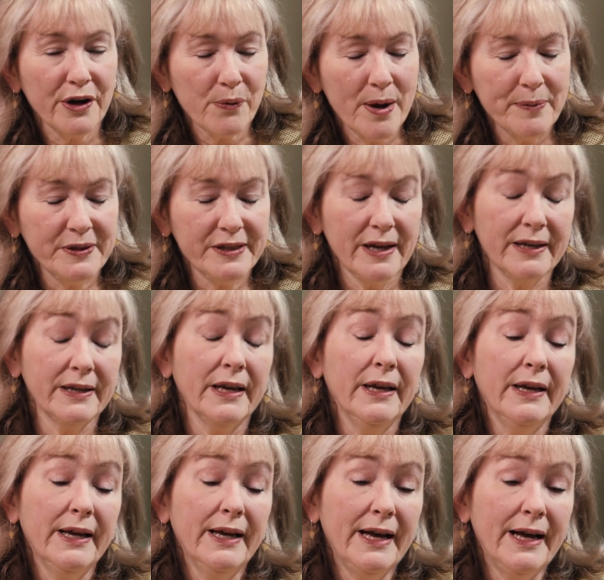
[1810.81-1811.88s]
our website,
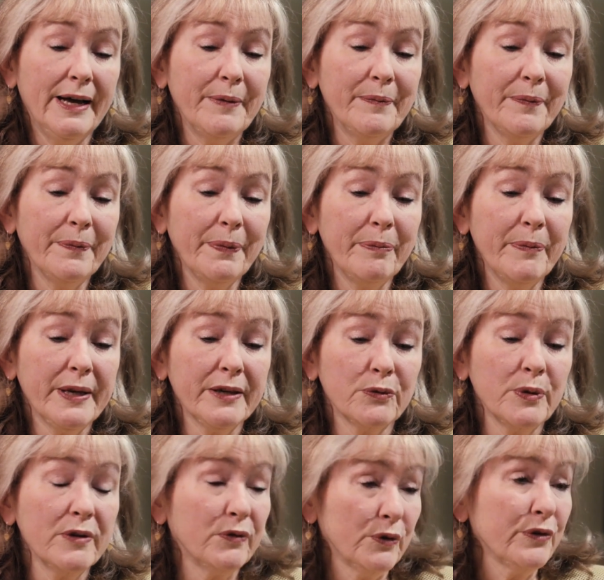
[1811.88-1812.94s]

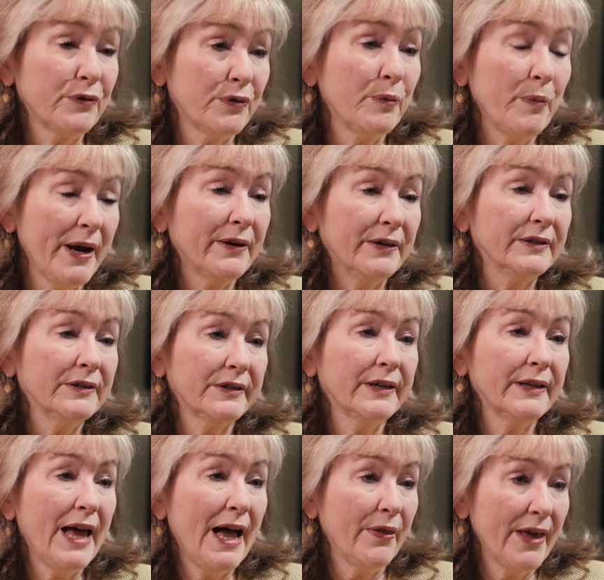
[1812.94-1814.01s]
because we've learned from
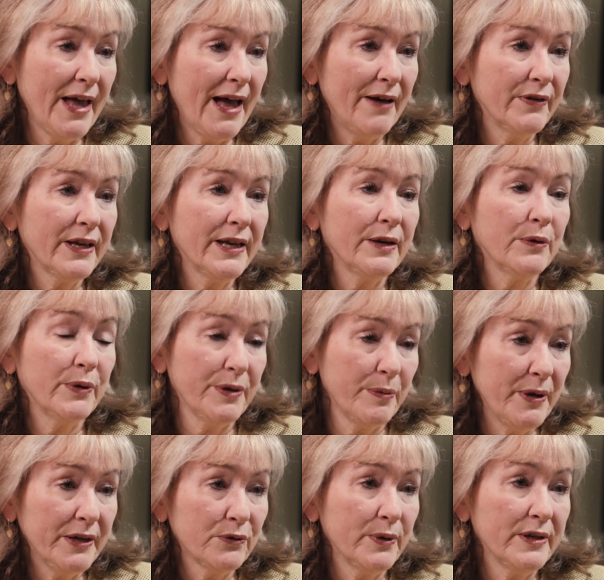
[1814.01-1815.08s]
parents and how they advocate and
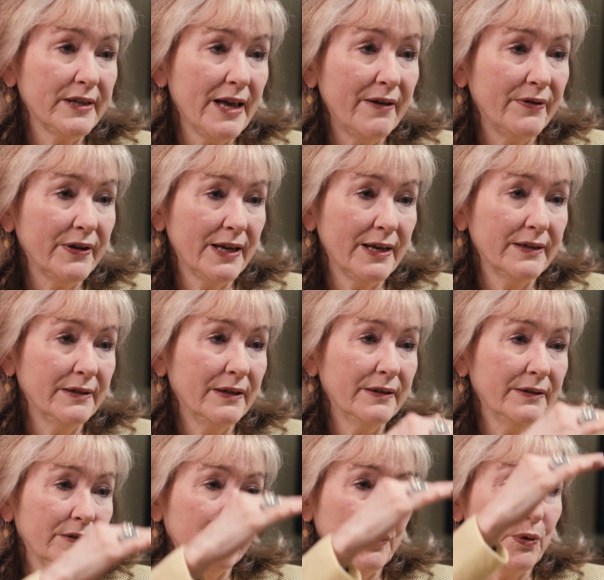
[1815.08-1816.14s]
what the best ways to advocate.
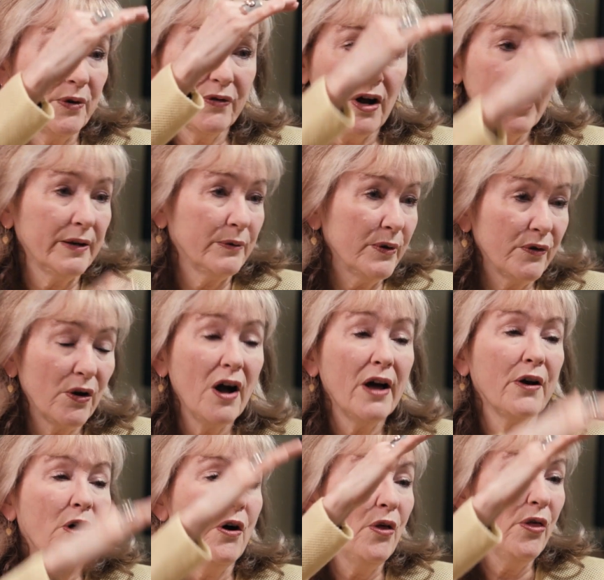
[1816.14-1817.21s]
So we've
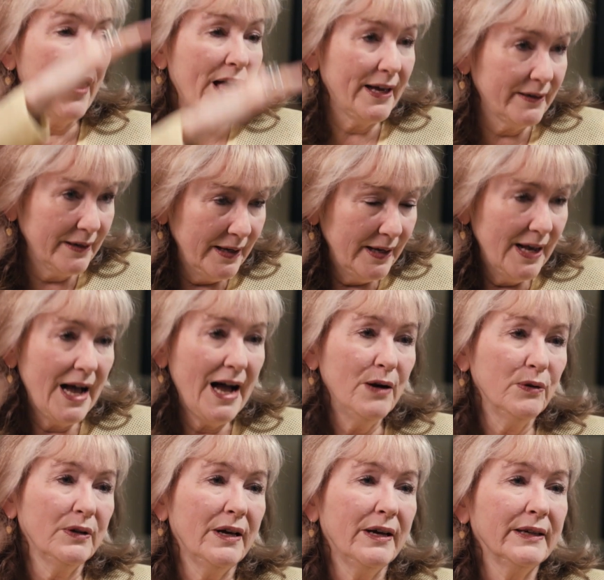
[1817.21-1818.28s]
got all that
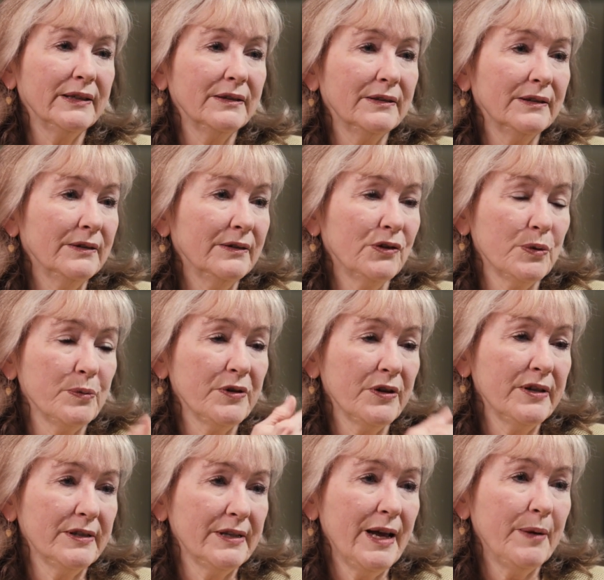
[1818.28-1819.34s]
outlined in
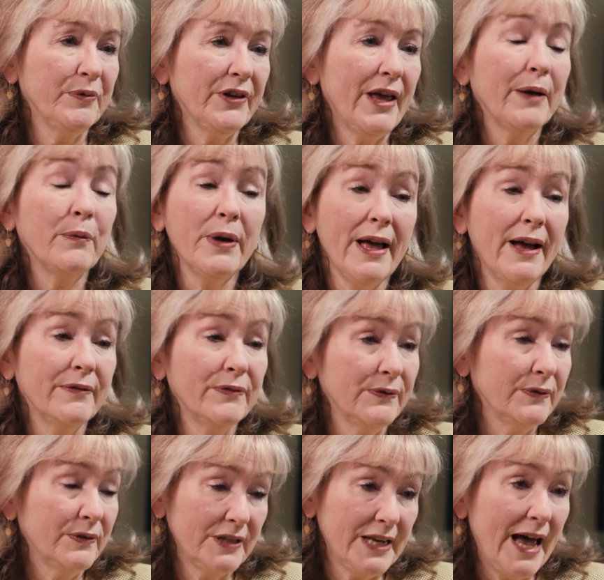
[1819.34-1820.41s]
terms of the steps, and we have
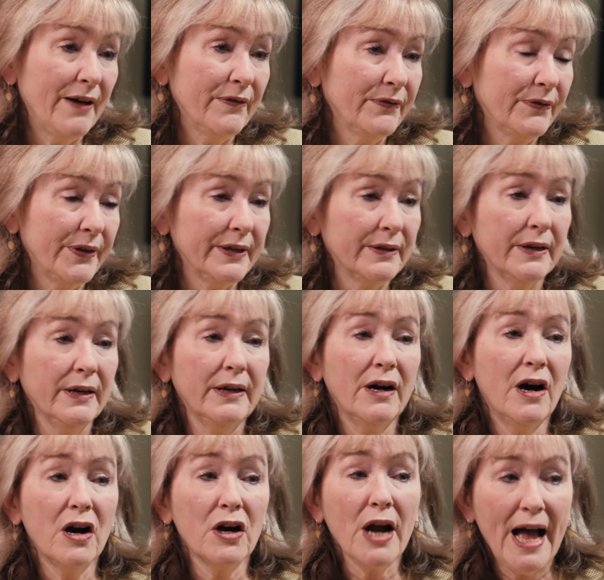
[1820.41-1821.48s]
staff that
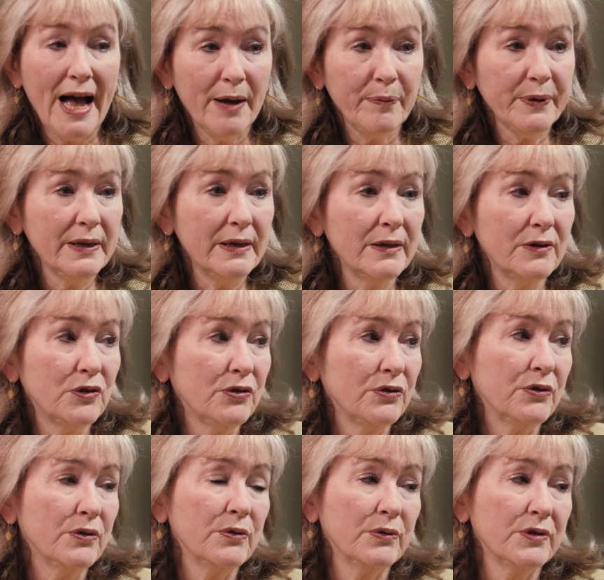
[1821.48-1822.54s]
are happy
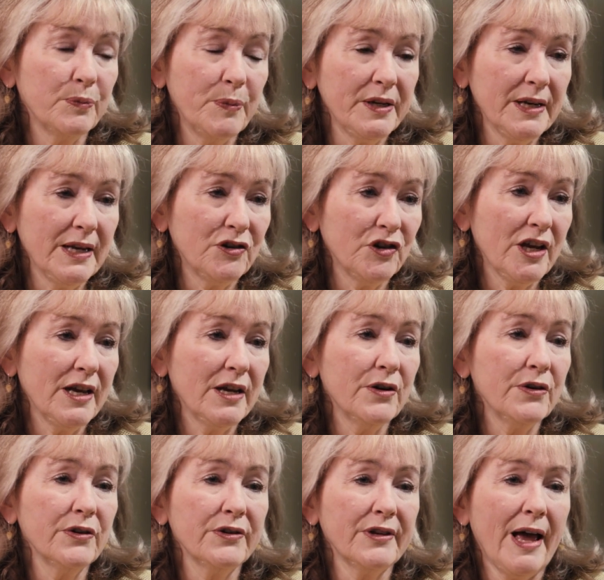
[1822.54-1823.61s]
to speak to
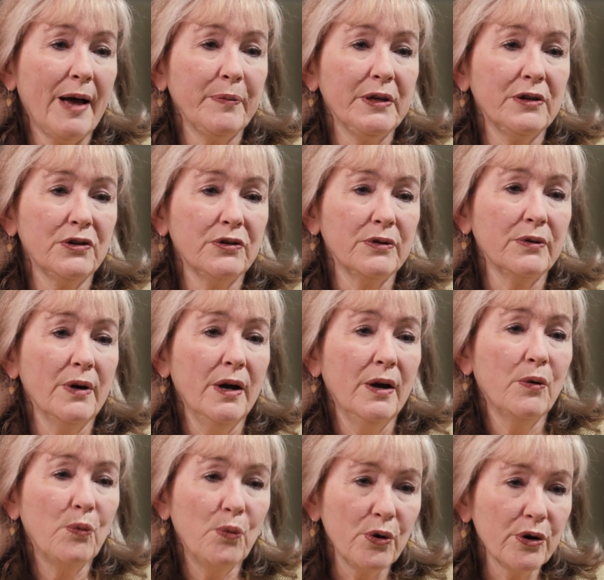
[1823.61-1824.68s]
educators, happy to
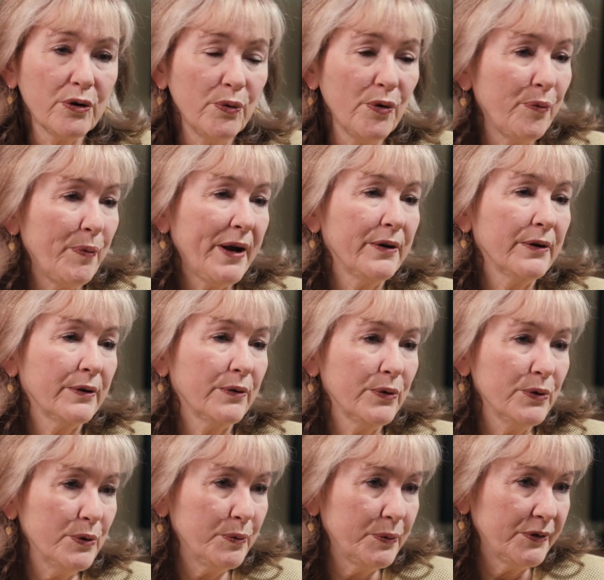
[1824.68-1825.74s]
work with parent
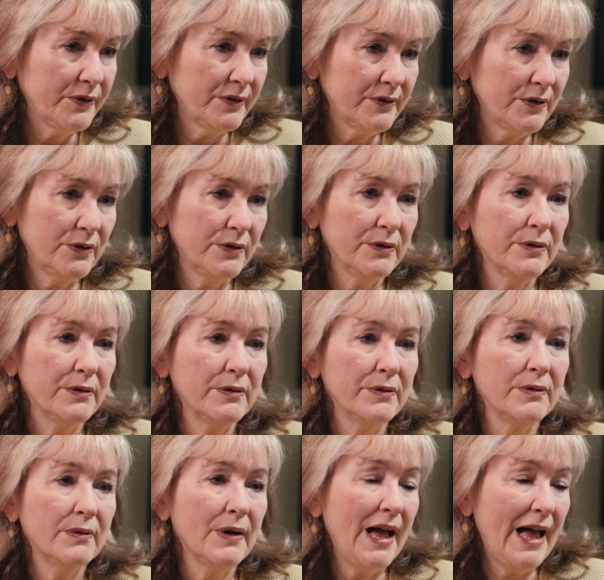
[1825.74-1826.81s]
groups
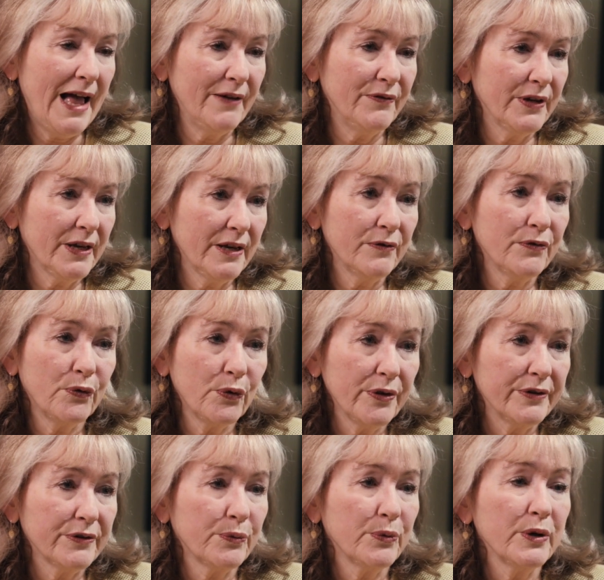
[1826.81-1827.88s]
to advocate
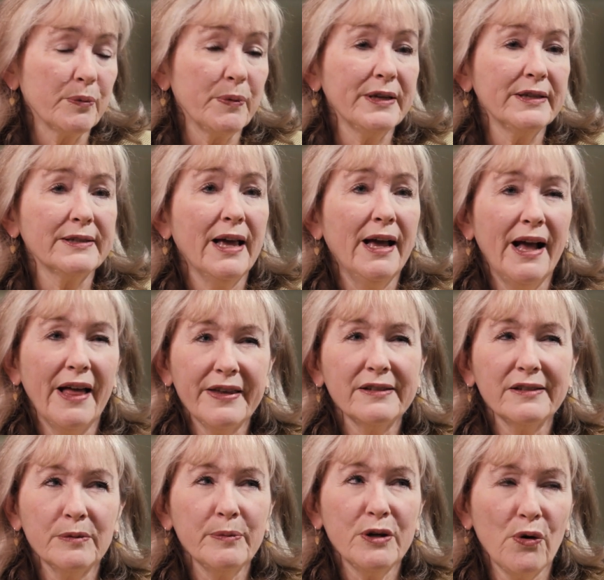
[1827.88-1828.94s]
for this work. But I
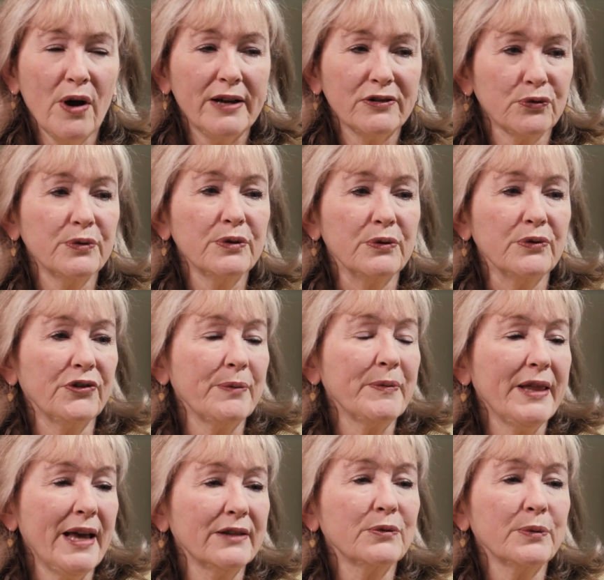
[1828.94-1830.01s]
think it's going to be grassroots. I
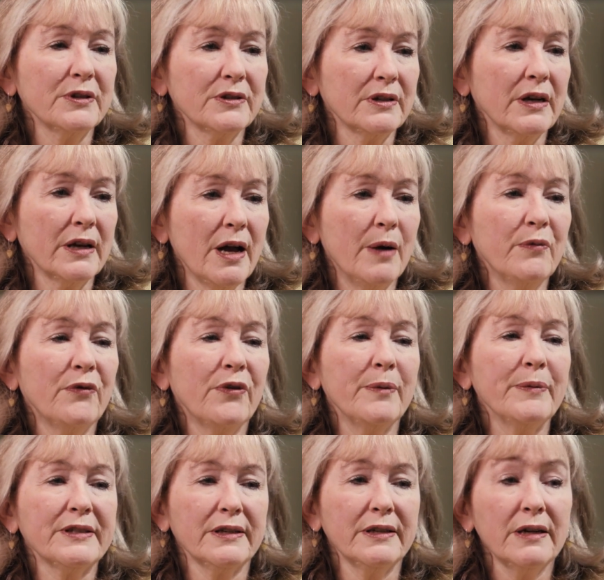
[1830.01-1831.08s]
mean, that's where it's going to come
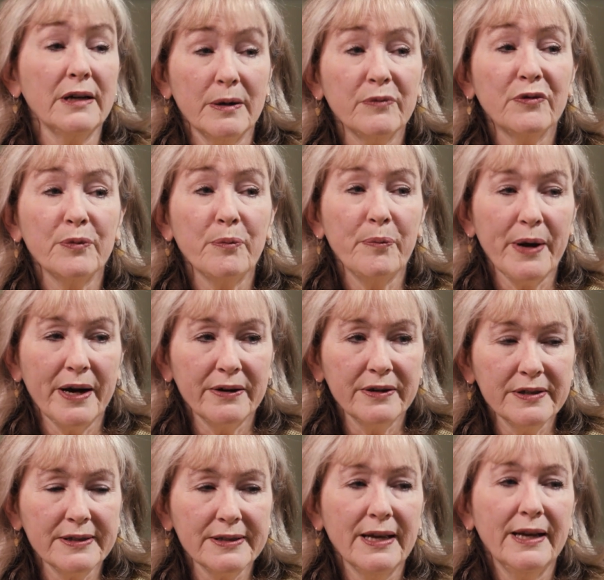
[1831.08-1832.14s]
from. It's going to come from
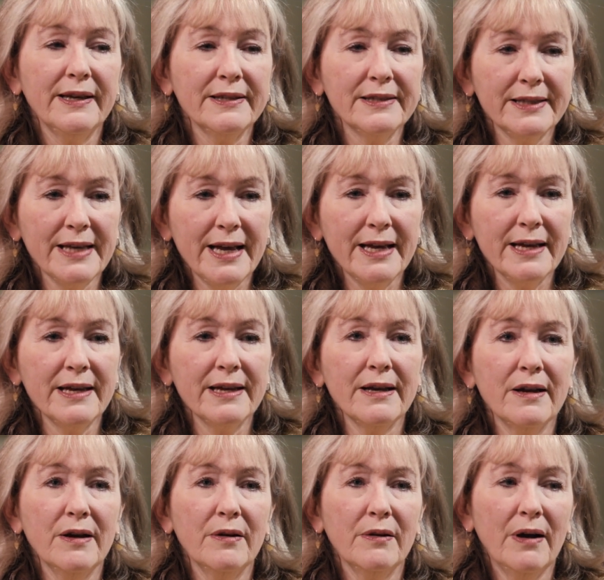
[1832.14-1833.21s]
parents
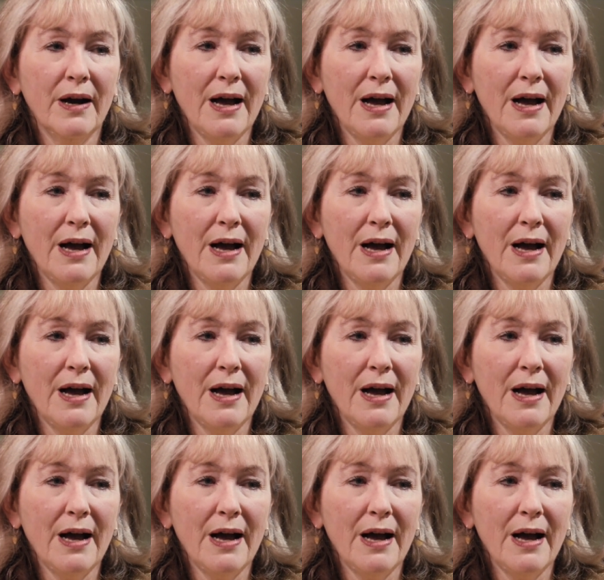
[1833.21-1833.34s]
saying,